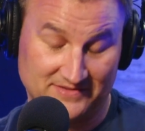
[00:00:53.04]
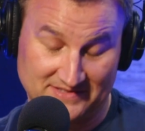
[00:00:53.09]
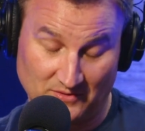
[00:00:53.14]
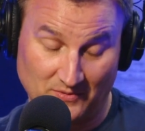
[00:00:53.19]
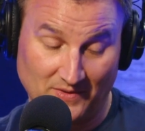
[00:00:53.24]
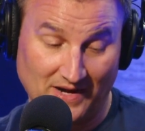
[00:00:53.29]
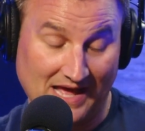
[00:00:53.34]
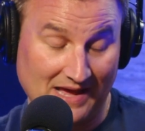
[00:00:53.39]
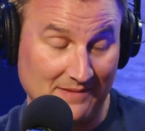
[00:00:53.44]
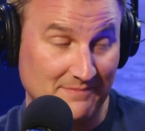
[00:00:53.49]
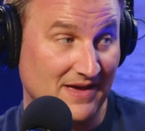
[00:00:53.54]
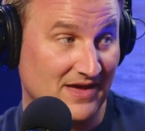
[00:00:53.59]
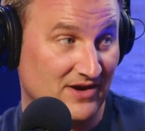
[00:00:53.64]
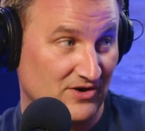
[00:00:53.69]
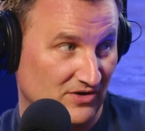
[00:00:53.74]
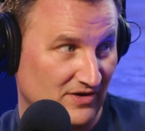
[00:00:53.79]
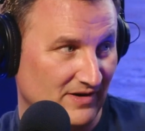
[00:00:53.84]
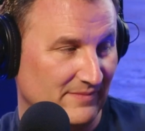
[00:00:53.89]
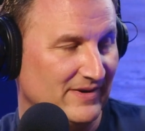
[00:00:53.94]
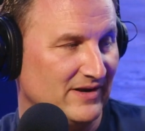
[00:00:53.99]
So when I met
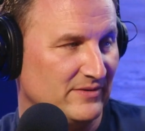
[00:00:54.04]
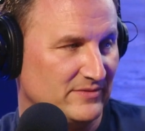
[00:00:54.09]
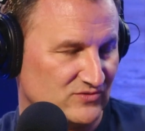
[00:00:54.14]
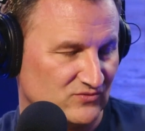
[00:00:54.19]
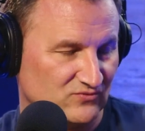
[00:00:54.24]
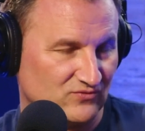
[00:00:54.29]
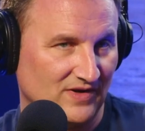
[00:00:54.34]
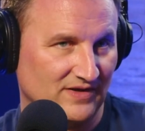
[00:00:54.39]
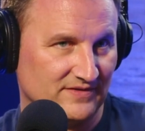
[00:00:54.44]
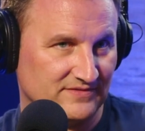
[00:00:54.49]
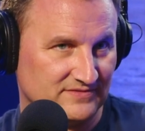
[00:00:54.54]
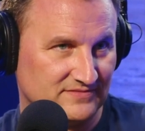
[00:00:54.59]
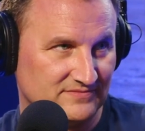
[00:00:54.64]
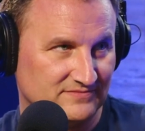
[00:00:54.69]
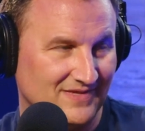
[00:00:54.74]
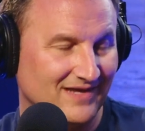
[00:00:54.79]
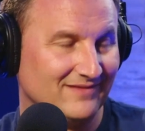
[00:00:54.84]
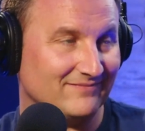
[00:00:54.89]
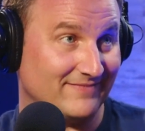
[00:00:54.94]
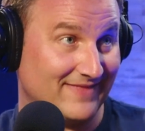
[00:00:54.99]
her, I mean, it was
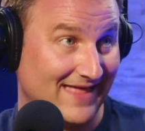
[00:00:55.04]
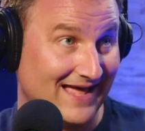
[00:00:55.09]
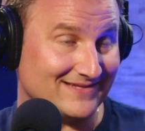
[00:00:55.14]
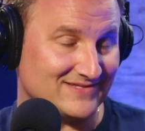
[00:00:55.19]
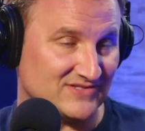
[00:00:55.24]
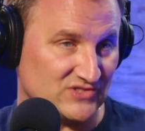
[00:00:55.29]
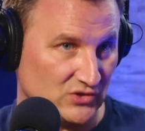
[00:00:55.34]
that